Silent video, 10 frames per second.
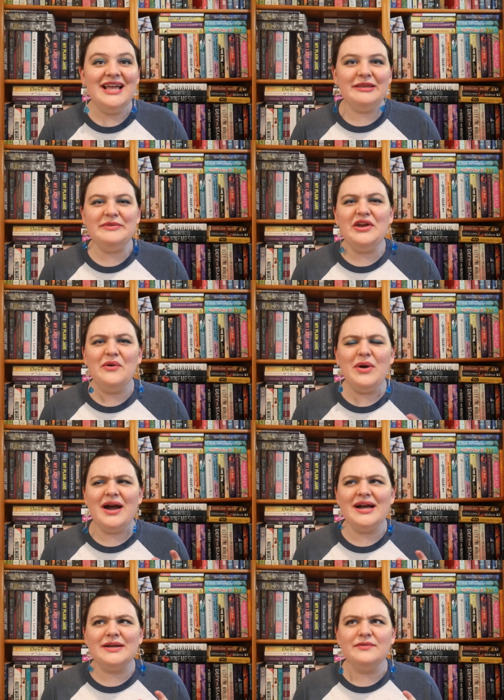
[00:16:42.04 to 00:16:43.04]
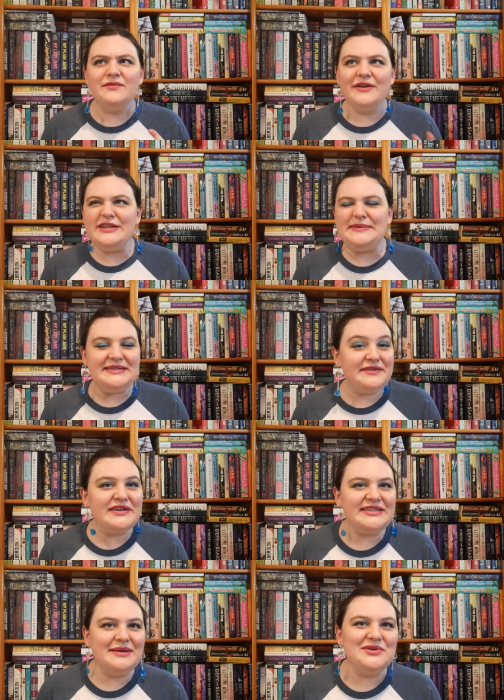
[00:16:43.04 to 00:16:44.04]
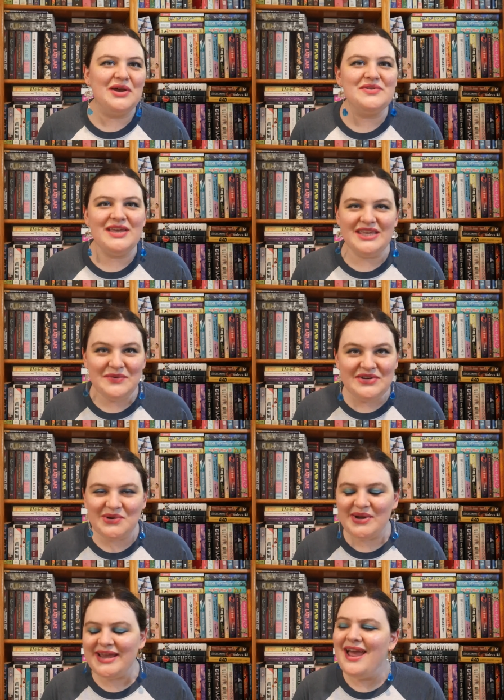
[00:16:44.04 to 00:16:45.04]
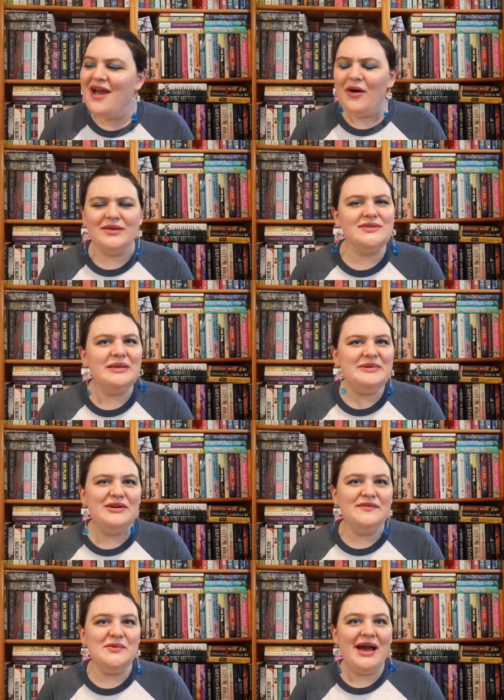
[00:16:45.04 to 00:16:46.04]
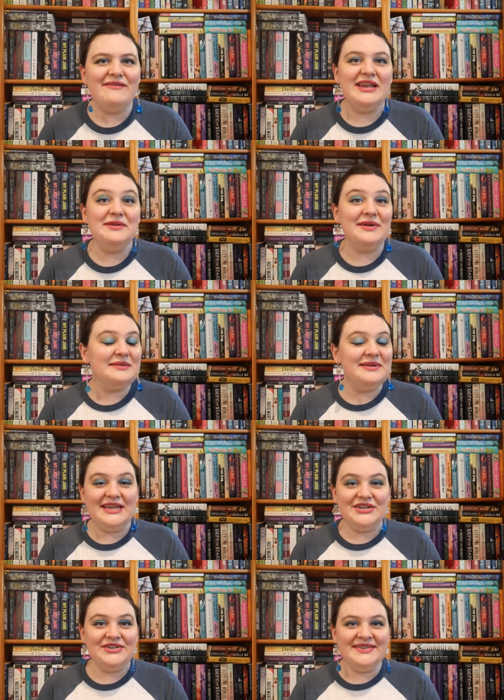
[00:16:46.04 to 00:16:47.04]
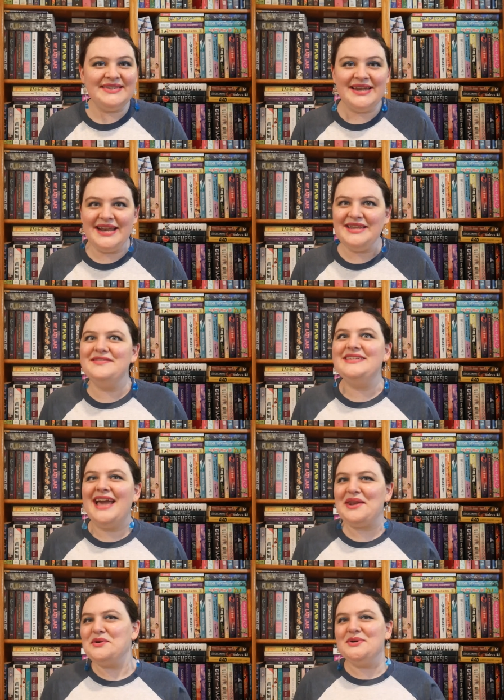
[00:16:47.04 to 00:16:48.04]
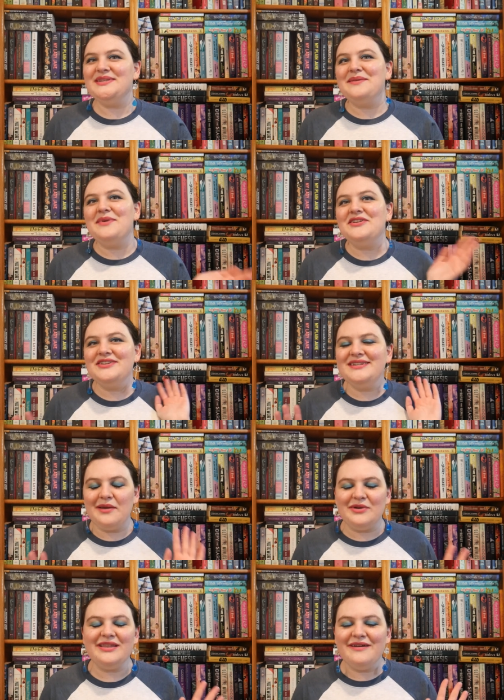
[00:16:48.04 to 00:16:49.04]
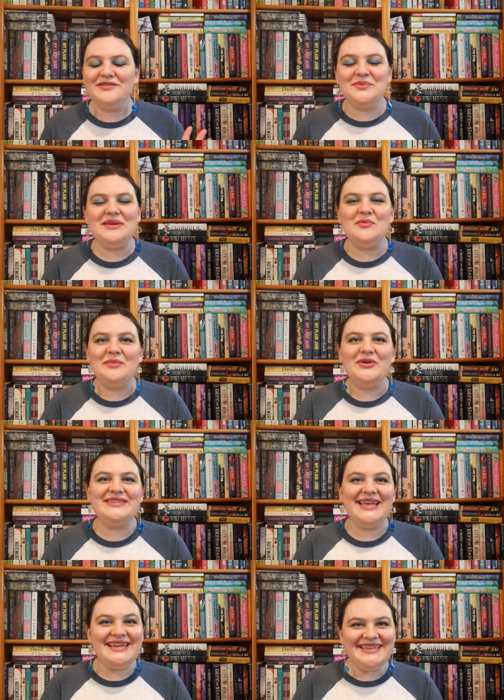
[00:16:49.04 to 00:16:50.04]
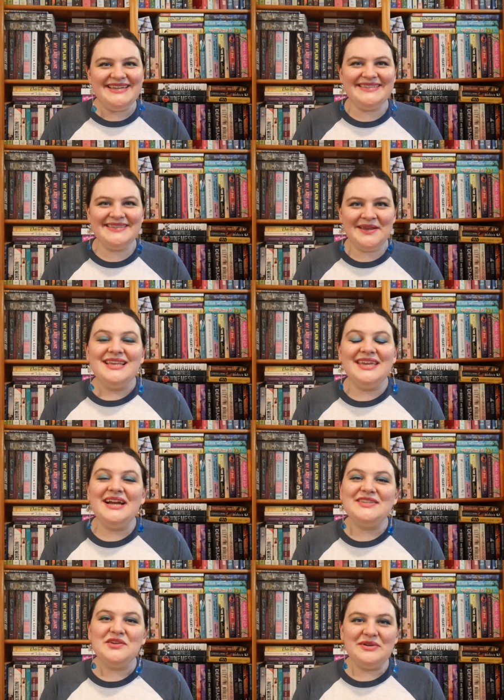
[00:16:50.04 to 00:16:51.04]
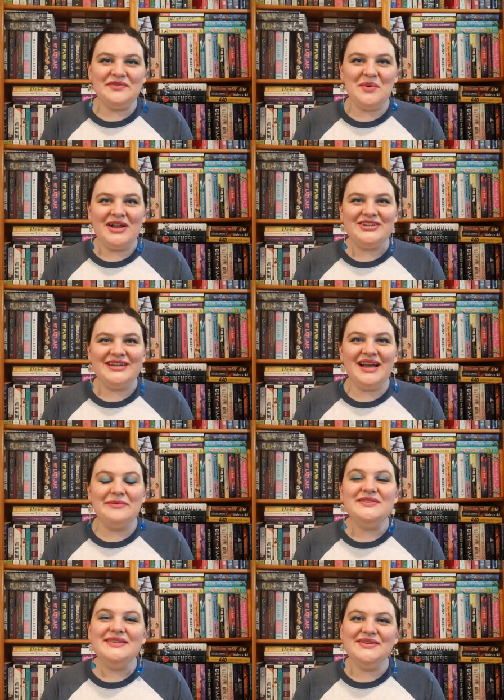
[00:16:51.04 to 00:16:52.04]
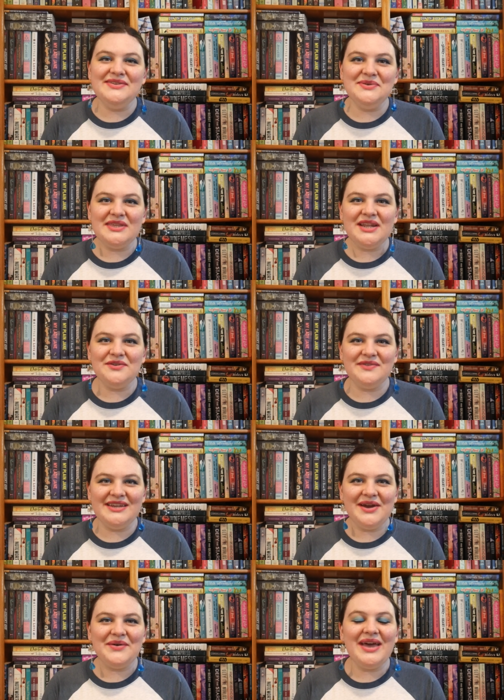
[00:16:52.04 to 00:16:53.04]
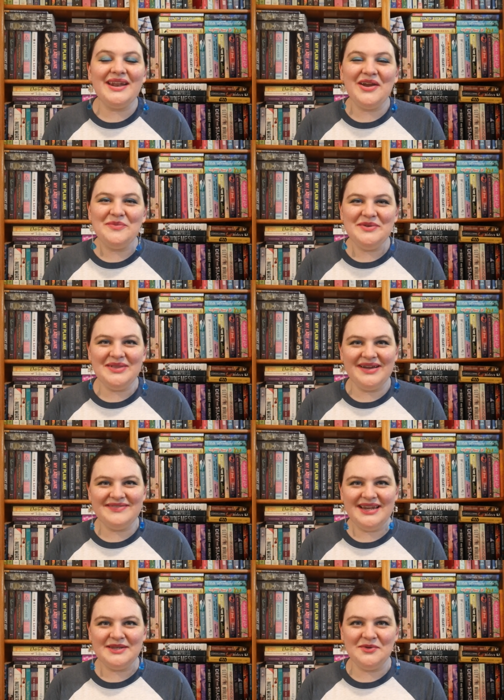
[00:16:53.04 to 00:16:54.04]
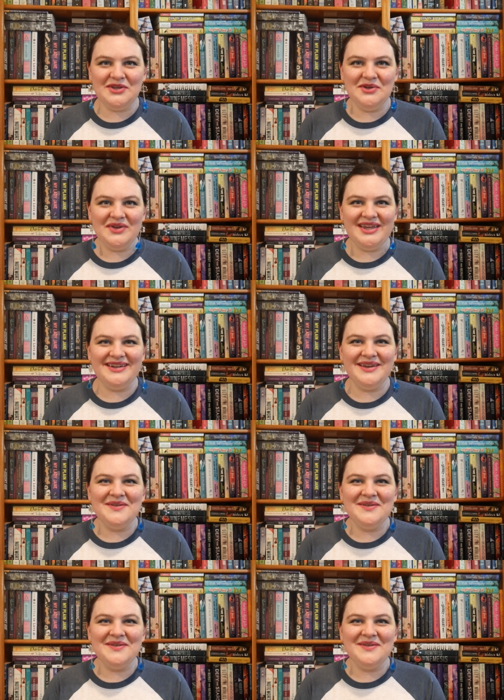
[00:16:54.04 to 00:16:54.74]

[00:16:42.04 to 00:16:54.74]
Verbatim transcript: let me know a very specific subgenre that you enjoy. Also let me know if you have any recommendations in any of these categories I mentioned. I would love to read more books like these. Thank you guys so much for watching. I will see you soon with another video and I hope you love the next book you read.